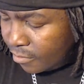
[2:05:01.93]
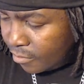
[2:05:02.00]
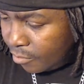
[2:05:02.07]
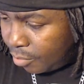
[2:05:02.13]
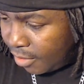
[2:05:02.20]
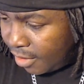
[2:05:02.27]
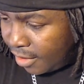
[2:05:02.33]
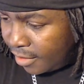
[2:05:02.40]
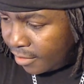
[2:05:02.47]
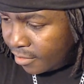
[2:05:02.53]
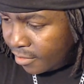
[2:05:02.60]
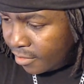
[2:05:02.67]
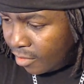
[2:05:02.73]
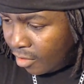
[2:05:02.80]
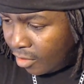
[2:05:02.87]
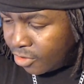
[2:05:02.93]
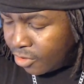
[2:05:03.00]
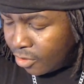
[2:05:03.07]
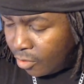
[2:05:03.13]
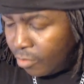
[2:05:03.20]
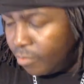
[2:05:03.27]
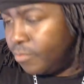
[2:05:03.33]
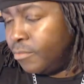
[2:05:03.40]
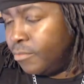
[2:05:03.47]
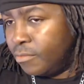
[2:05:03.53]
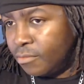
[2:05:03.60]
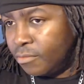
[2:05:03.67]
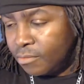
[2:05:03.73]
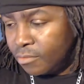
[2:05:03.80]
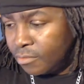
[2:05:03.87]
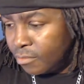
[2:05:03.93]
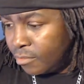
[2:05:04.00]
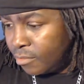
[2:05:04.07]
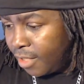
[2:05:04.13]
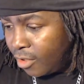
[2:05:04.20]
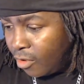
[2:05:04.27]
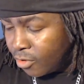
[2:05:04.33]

but also, that